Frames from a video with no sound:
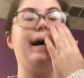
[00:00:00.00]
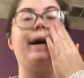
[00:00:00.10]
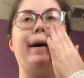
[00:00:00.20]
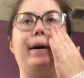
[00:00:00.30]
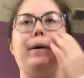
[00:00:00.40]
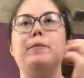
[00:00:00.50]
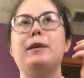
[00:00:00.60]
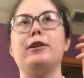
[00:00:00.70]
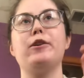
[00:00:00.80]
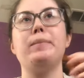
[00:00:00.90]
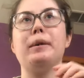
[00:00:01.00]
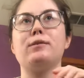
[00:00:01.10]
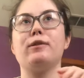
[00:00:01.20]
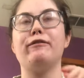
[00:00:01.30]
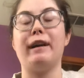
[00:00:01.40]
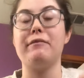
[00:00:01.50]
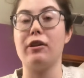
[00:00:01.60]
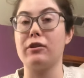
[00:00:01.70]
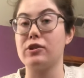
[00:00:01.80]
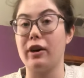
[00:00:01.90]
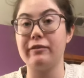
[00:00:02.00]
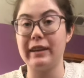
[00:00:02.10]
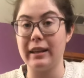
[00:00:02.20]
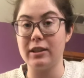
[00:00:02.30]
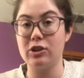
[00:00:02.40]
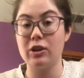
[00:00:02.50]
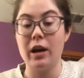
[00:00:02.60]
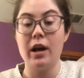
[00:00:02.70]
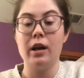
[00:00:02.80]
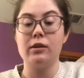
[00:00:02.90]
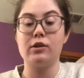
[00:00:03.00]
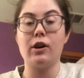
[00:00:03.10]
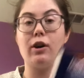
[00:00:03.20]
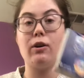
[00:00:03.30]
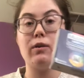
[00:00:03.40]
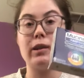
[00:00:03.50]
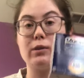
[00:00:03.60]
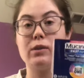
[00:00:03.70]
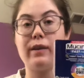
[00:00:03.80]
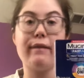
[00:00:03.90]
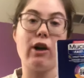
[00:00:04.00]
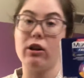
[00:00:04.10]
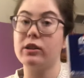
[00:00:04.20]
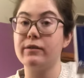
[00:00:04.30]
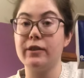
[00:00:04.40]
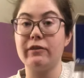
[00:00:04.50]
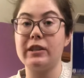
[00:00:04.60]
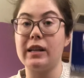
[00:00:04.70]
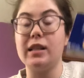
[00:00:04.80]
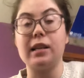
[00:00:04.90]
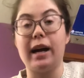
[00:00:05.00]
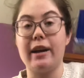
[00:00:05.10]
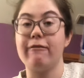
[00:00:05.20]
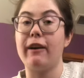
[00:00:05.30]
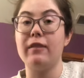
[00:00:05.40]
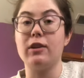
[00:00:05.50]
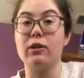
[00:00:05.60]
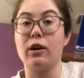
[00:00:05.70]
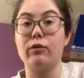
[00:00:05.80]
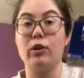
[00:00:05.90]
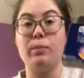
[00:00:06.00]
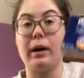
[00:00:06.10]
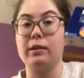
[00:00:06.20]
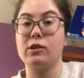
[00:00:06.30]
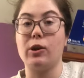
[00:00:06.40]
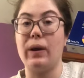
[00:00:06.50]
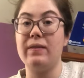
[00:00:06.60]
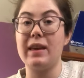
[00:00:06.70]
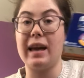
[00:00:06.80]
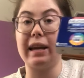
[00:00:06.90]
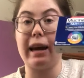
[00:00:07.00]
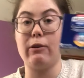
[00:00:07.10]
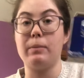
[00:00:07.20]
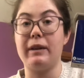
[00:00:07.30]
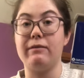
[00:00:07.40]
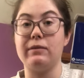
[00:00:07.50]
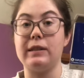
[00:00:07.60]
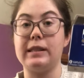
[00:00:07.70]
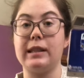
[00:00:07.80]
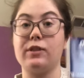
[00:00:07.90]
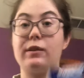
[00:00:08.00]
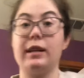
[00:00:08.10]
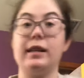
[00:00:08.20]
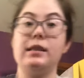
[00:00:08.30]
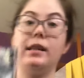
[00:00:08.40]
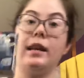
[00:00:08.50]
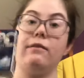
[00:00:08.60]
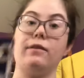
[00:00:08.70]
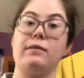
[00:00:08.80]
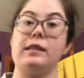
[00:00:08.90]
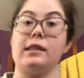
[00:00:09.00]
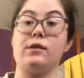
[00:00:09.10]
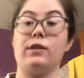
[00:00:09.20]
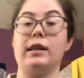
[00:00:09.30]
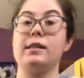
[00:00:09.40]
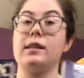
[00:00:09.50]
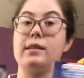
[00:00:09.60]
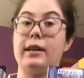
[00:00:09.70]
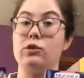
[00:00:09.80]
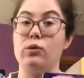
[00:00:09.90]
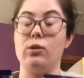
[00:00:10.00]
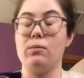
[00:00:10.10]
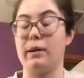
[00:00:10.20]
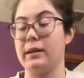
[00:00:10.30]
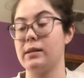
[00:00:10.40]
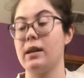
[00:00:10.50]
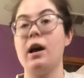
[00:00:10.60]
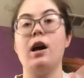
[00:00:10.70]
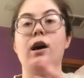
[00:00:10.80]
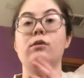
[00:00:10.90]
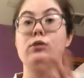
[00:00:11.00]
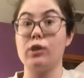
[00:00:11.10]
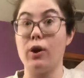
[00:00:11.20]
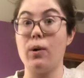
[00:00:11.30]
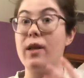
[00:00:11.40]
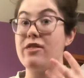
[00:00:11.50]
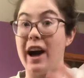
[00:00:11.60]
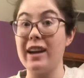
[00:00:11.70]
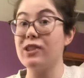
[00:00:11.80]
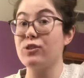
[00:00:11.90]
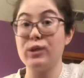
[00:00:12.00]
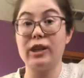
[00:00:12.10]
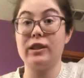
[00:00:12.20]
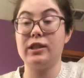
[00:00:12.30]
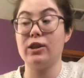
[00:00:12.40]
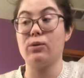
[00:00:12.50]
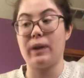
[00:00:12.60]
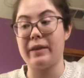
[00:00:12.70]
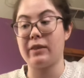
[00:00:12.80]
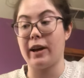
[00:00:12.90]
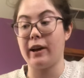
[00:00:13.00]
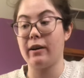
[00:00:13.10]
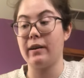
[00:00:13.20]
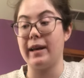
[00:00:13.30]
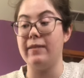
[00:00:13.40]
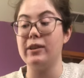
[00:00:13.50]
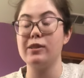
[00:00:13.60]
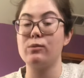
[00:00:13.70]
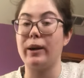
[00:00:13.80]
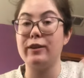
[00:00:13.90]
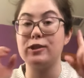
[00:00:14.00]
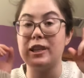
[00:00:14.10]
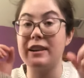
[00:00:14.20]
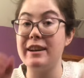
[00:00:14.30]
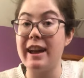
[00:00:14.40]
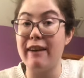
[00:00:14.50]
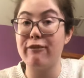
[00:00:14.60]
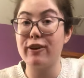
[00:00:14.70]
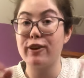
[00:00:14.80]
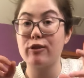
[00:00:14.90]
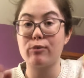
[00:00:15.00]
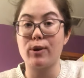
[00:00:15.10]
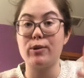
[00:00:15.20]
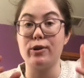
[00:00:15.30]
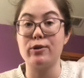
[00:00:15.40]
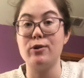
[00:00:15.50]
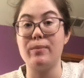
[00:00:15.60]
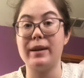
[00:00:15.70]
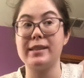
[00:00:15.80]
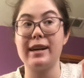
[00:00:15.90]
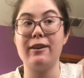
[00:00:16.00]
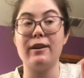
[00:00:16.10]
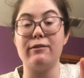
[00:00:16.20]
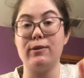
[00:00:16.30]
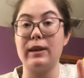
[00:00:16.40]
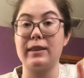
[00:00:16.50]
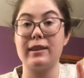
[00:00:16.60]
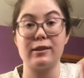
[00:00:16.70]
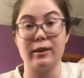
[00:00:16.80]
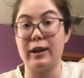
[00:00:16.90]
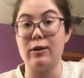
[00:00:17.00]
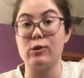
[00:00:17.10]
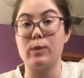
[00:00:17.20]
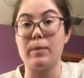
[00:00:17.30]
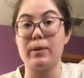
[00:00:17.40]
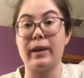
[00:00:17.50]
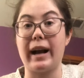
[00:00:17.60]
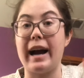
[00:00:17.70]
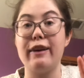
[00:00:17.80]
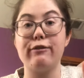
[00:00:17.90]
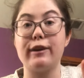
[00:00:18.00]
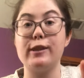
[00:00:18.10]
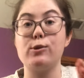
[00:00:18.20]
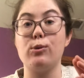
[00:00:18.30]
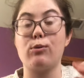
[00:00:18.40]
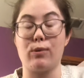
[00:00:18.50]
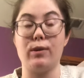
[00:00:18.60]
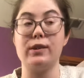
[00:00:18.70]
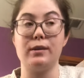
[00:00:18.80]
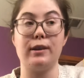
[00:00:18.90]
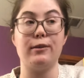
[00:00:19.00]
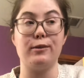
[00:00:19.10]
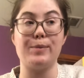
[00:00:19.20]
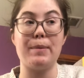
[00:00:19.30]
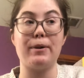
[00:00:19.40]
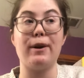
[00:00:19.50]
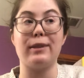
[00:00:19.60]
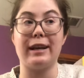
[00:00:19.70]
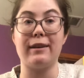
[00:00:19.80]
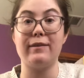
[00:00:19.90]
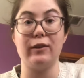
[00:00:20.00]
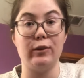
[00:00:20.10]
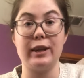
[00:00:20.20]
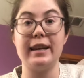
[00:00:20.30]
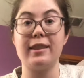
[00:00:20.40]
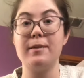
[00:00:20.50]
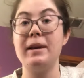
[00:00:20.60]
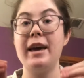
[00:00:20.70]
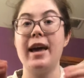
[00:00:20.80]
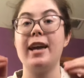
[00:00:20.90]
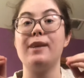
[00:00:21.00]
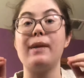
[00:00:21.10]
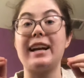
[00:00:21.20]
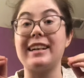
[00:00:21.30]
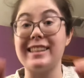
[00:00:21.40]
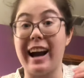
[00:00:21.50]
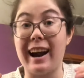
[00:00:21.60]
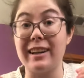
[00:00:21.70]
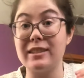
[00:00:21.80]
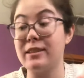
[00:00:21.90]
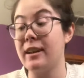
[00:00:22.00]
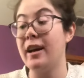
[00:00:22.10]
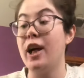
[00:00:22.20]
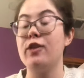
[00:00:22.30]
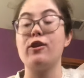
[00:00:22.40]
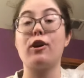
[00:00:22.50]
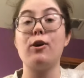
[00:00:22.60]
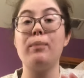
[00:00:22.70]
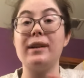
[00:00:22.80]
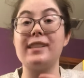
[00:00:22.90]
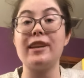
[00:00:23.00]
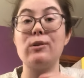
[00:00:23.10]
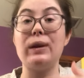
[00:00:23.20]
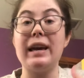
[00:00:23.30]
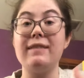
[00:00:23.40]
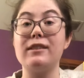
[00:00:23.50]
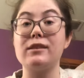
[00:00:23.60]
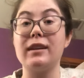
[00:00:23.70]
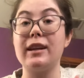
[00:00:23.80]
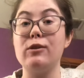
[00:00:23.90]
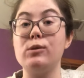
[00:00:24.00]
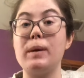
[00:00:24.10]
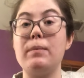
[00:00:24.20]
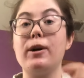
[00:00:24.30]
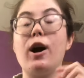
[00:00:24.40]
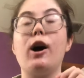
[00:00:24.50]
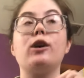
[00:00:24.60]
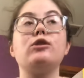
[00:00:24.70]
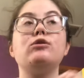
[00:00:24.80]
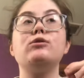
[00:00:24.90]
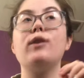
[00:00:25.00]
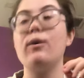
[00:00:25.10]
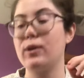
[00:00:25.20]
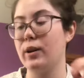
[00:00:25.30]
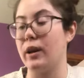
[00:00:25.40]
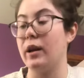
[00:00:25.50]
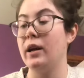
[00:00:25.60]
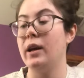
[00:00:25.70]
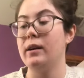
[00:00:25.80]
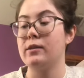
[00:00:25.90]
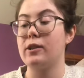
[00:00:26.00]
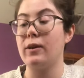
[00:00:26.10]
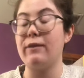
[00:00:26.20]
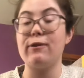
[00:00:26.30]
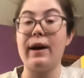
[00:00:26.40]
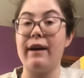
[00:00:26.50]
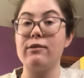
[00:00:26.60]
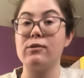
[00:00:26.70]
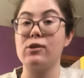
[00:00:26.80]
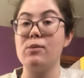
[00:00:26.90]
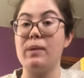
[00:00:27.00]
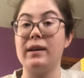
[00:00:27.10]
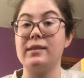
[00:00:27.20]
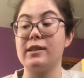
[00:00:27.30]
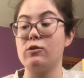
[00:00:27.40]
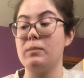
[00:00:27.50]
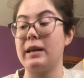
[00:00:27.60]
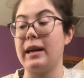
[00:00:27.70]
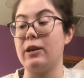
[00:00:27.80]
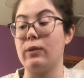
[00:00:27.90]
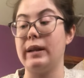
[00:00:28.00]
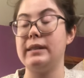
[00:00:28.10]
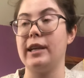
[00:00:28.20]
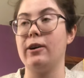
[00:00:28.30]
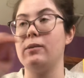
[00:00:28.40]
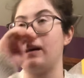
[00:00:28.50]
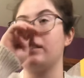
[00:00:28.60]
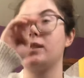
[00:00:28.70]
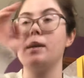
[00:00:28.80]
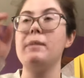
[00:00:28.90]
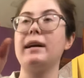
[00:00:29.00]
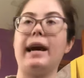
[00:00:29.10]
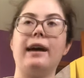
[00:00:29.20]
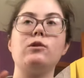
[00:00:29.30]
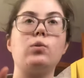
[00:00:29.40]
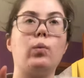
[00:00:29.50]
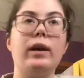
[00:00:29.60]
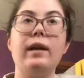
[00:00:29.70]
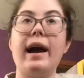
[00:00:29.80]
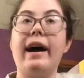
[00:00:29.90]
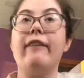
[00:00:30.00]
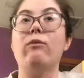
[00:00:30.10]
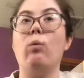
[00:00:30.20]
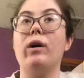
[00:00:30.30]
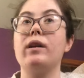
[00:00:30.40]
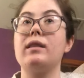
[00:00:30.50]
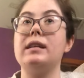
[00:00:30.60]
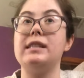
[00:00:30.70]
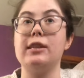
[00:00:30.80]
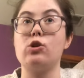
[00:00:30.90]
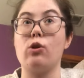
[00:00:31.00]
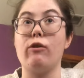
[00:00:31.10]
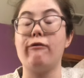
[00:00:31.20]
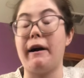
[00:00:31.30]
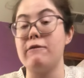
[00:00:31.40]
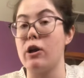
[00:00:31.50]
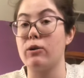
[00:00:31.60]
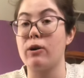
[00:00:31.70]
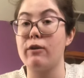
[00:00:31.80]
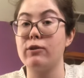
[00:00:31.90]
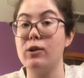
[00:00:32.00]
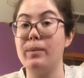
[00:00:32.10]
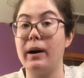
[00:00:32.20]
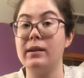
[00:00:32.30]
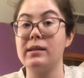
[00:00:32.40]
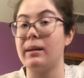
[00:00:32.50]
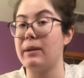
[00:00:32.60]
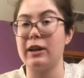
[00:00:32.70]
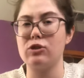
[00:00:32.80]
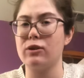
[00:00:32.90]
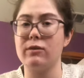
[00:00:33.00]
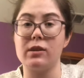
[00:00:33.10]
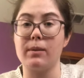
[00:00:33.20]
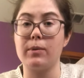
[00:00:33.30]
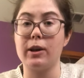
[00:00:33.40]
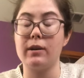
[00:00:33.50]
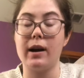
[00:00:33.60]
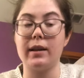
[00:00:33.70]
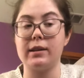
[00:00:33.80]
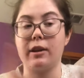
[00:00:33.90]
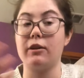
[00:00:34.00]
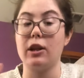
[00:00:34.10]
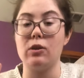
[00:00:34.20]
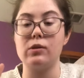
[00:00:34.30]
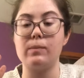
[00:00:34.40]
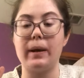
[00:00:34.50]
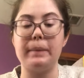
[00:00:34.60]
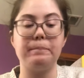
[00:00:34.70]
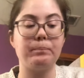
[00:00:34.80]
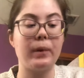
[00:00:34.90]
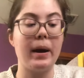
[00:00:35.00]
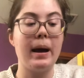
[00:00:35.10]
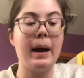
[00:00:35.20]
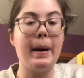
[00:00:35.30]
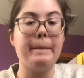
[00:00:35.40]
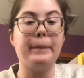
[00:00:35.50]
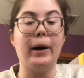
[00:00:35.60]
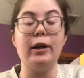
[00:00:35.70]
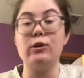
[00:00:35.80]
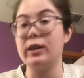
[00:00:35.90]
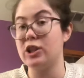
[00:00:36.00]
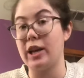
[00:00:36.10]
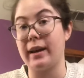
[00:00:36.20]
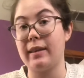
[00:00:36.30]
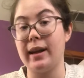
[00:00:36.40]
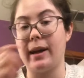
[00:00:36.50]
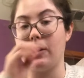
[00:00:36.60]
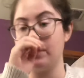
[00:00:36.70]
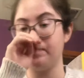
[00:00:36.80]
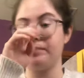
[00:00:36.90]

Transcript: And the coupons were $5 off each. So this was $5.50. I had a $5 off coupon, so in the end, I would pay 50 cents for this and 50 cents for this because I had two coupons. So that is a really good deal right there, and this is why you should never throw your coupons out if you get the Sunday newspaper. Like, I have friends who throw the Sunday newspaper out without even looking at them, and I'm like, guys, the coupons that you get in the Sunday newspaper are so good. So if you have those coupons, this will make a great deal. Now, some accounts will have one of the digital $5 off coupons. I'm not sure if it's up there or not because I already used mine, but you can check that out.